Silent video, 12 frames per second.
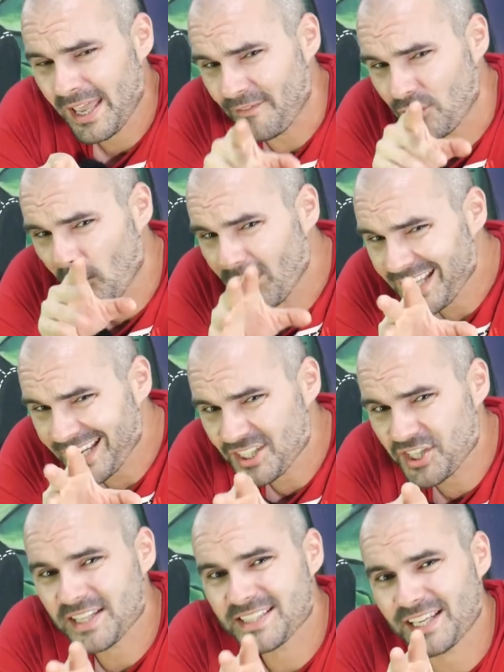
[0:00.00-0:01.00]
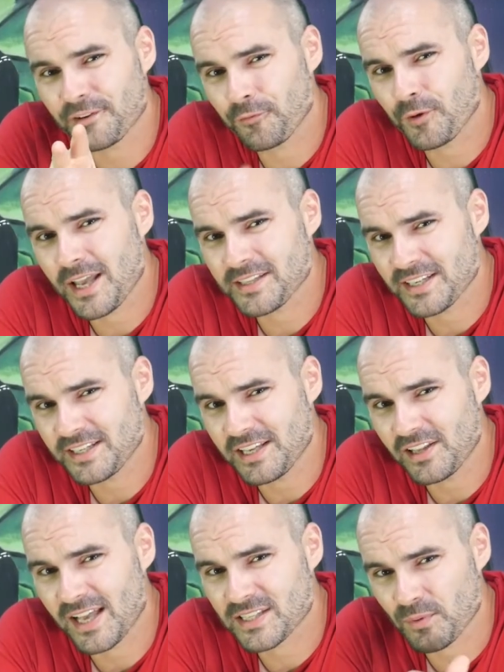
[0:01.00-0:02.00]
if you want to get a chance to get a free SAT
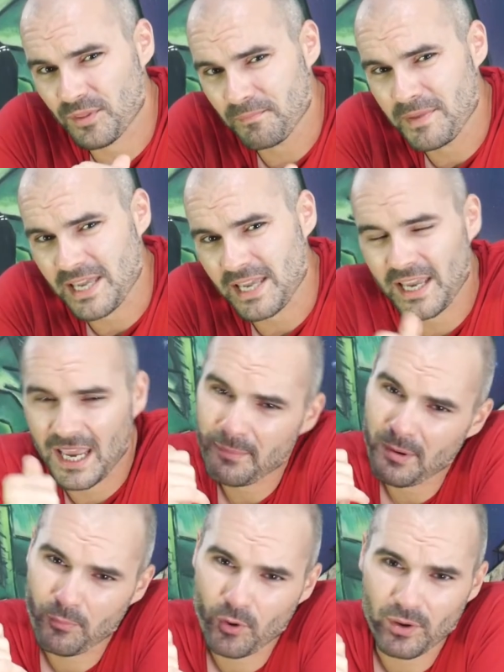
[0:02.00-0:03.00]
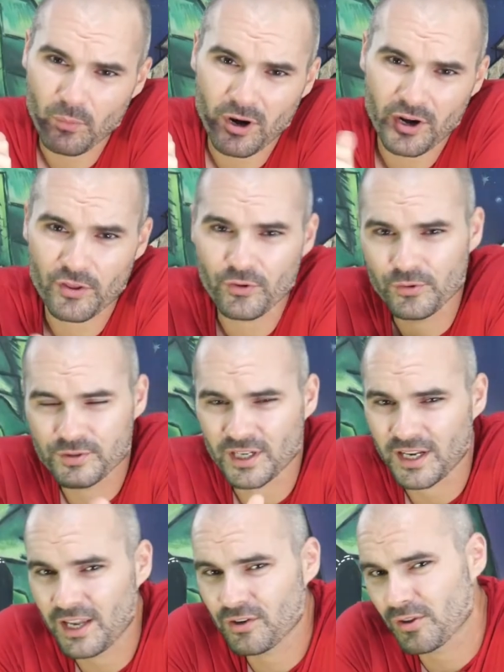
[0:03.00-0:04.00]
class with me and my boy Eduardo, who's
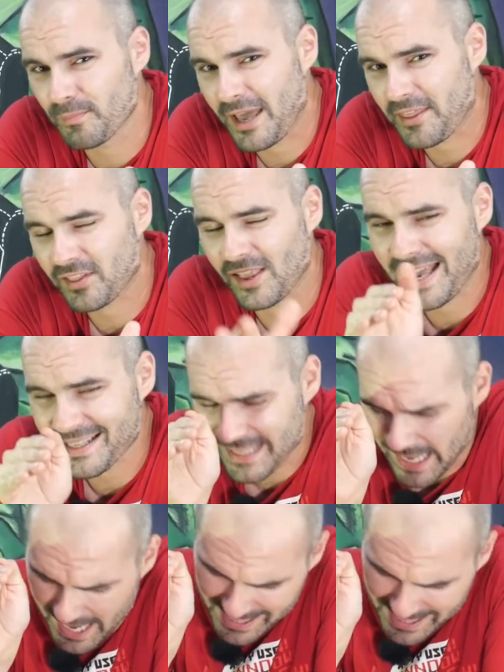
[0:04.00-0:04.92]
going to handle the math class,